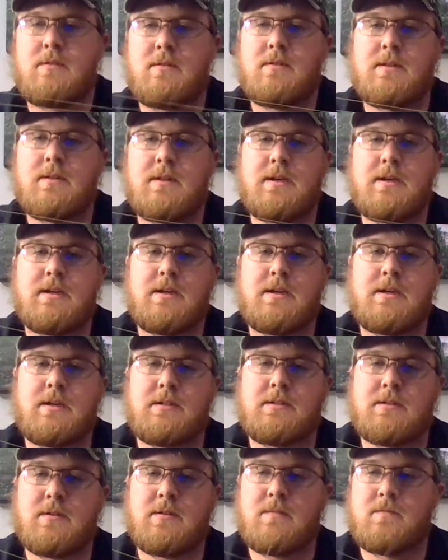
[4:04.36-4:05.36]
Like
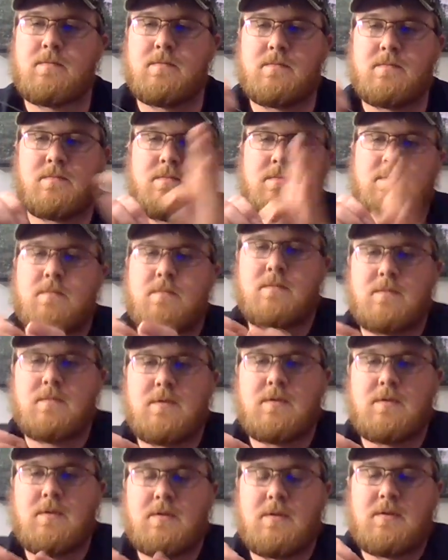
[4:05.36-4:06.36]
so.
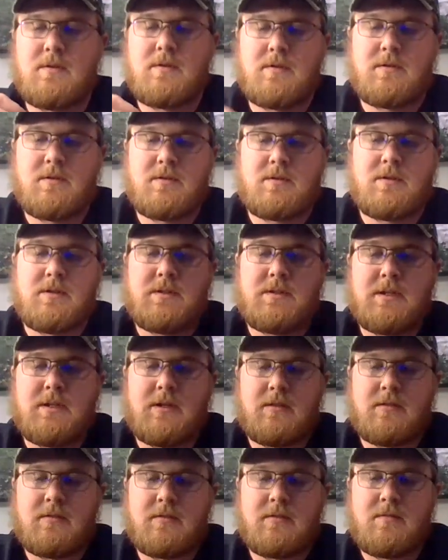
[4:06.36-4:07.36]
Stick
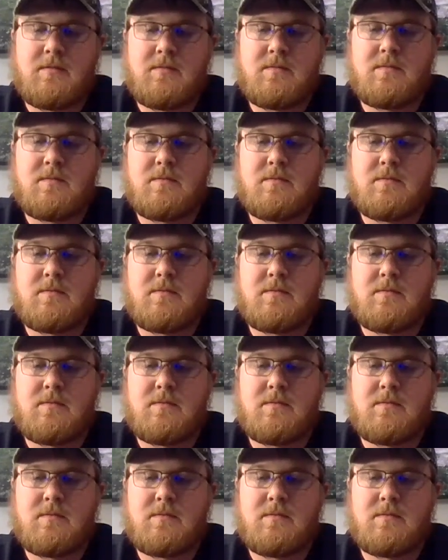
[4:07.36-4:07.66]
it through.